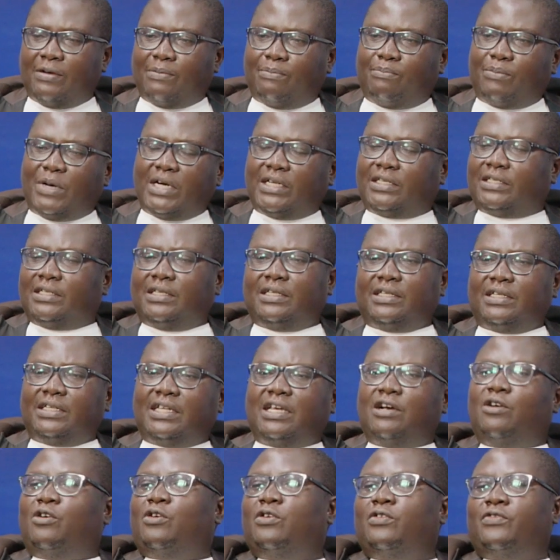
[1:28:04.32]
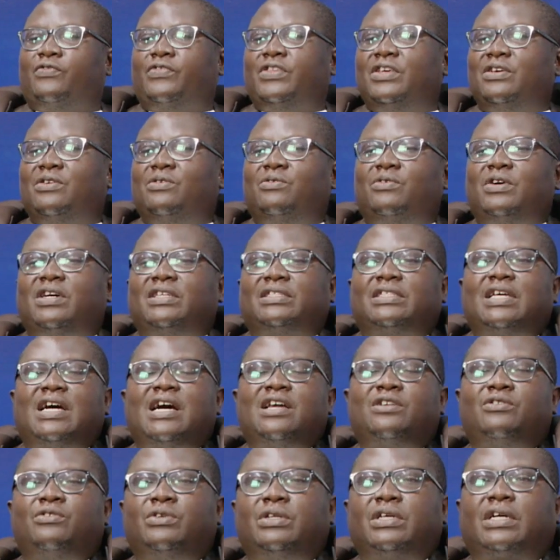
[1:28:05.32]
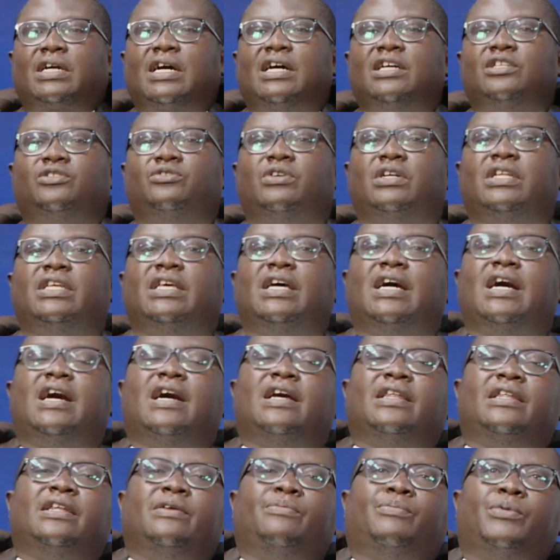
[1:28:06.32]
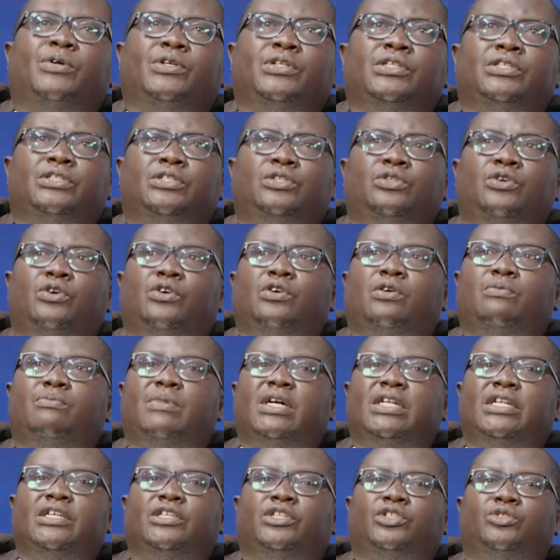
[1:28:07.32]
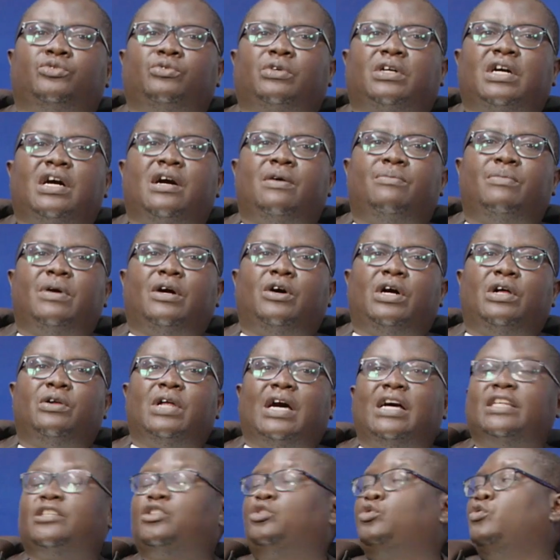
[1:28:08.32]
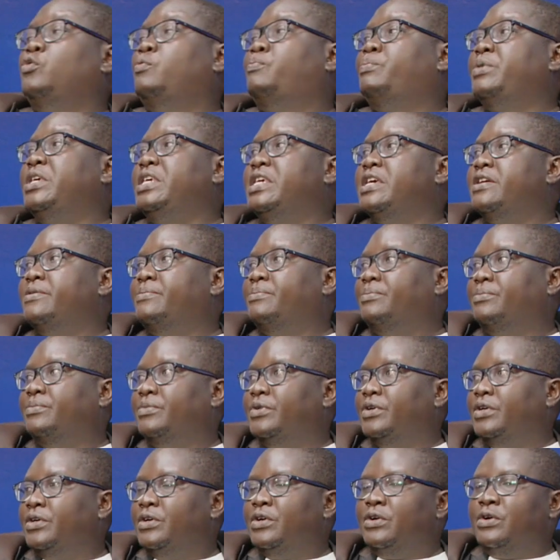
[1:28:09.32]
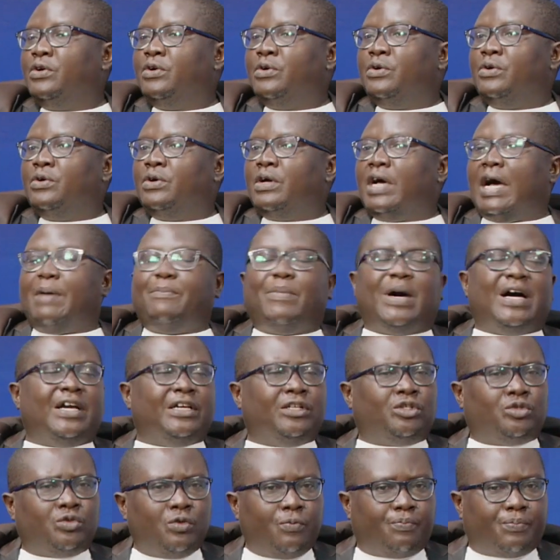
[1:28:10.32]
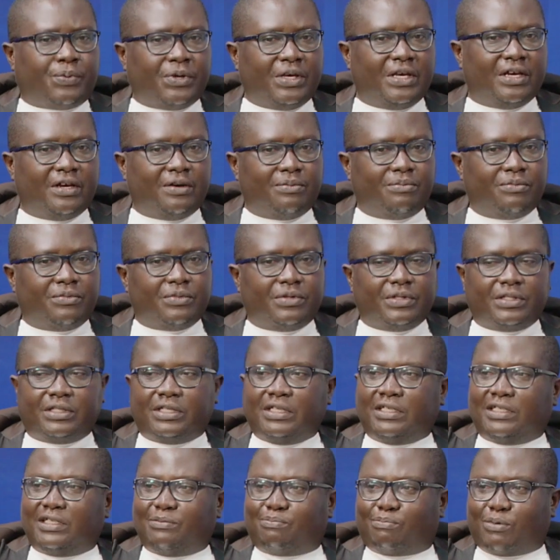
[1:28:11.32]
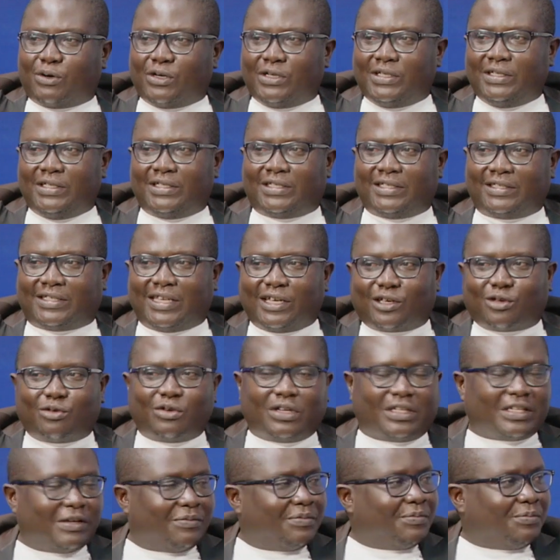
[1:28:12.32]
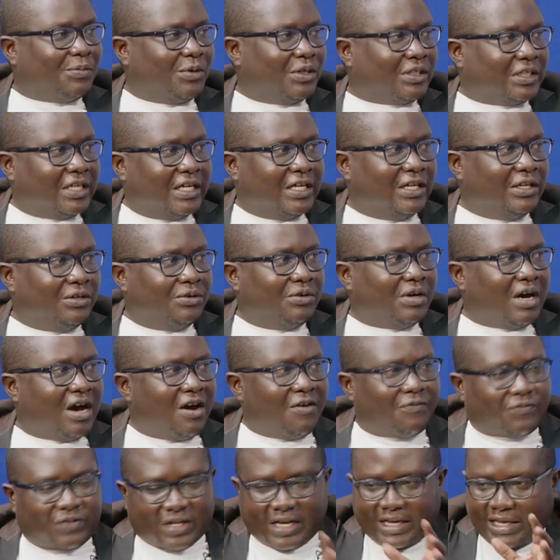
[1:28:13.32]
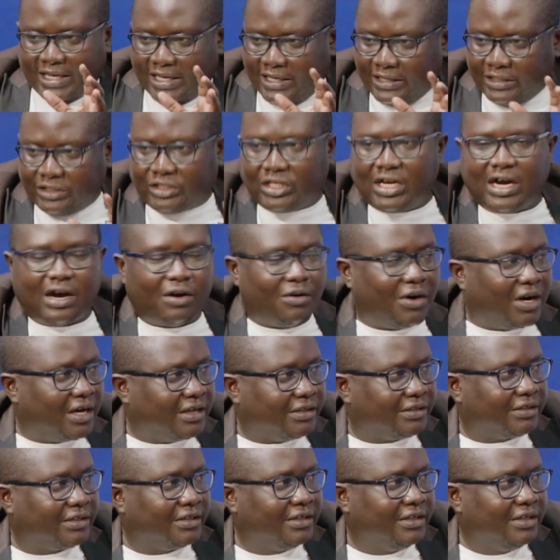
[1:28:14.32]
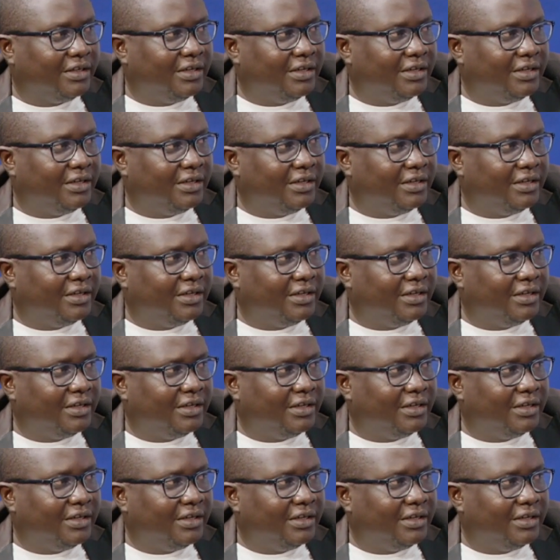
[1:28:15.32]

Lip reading: But the whole thing was handled casually, and the police dog managed to come at 2 p.m. By 2 p.m., these police security people tell you after 8 hours,